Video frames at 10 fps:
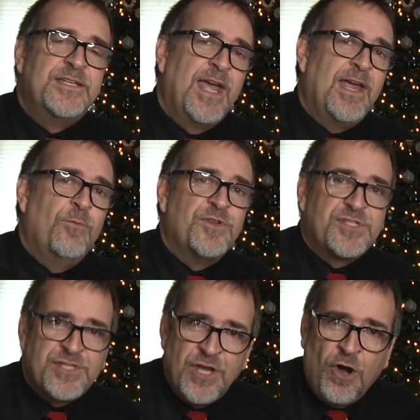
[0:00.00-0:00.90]
day with
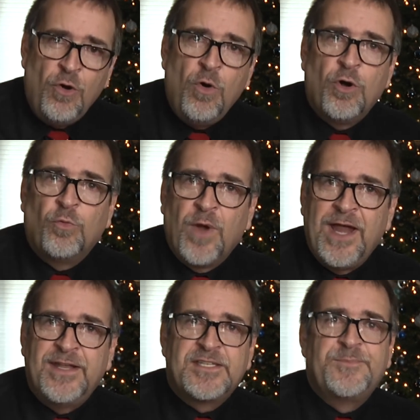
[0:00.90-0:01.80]
snow or
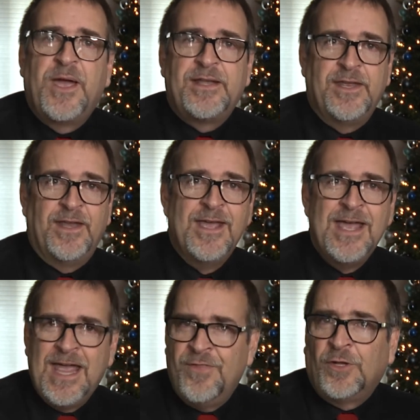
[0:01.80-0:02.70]
rain expected,
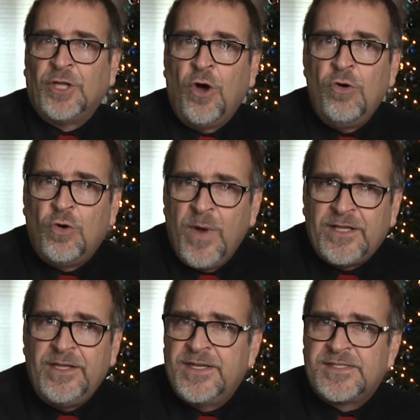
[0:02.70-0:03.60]
and the low
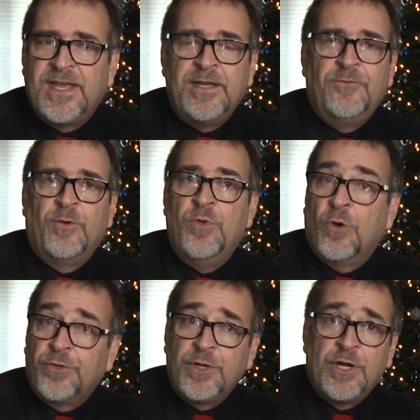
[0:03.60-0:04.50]
quickly descended from
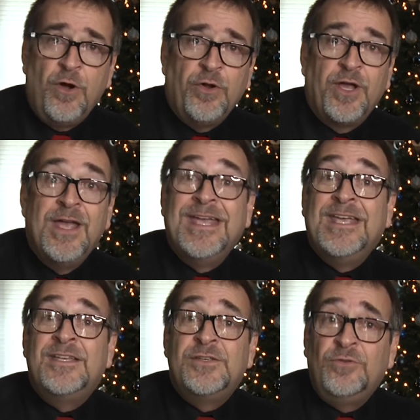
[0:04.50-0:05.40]
North Dakota
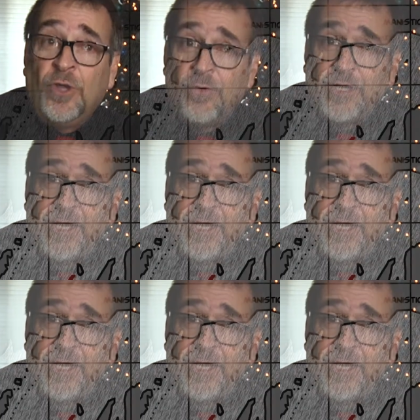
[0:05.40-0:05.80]
into lower